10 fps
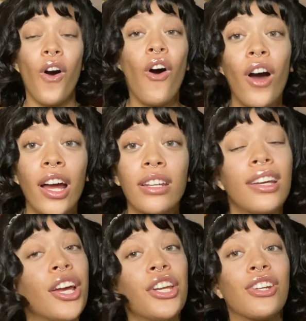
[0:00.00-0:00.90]
on
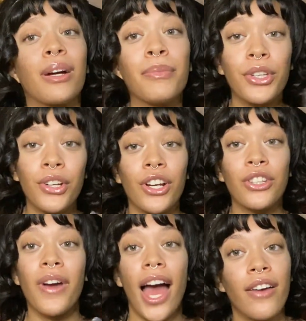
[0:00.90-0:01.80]
your computer,
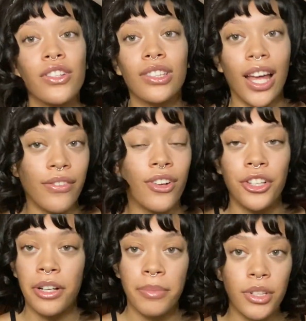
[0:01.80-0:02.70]
you have your life on
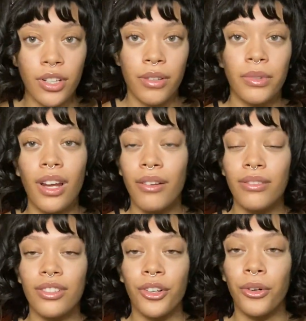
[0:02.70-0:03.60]
your computer. Well, not
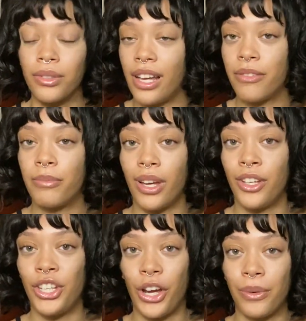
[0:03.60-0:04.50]
your whole life,
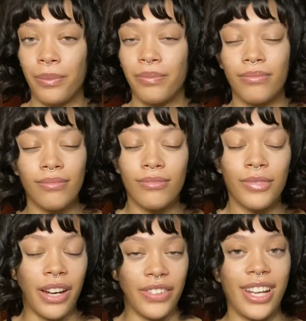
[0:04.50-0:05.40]
but you know,
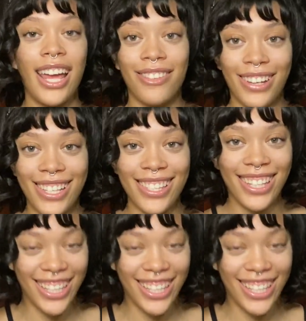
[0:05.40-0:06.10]
whatever. Anyways.